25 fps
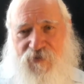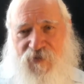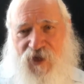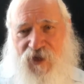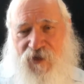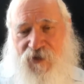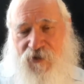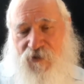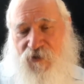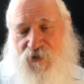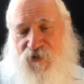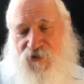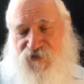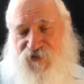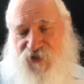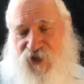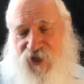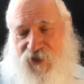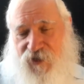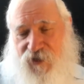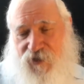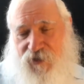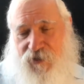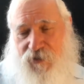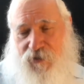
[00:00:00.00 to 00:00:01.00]
I don't know if
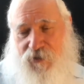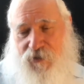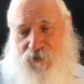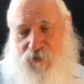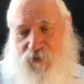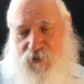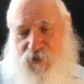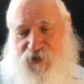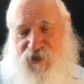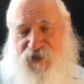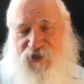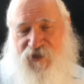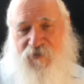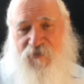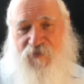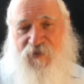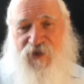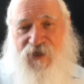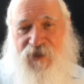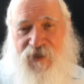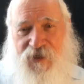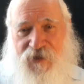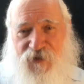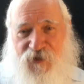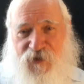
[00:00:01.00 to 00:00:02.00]
they were
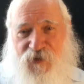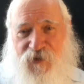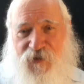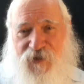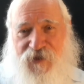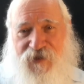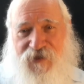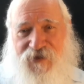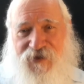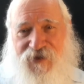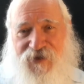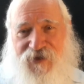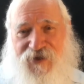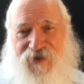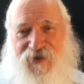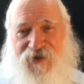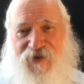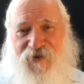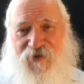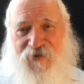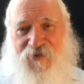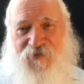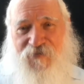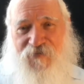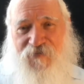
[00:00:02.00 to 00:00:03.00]
committed to it,
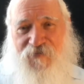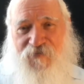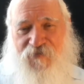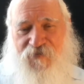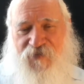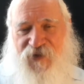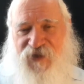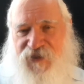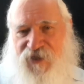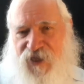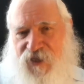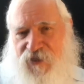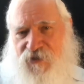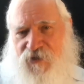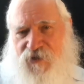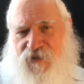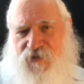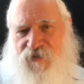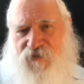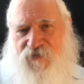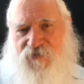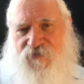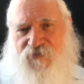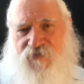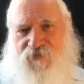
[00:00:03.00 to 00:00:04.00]
but they
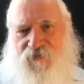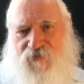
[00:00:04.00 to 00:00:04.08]
knew.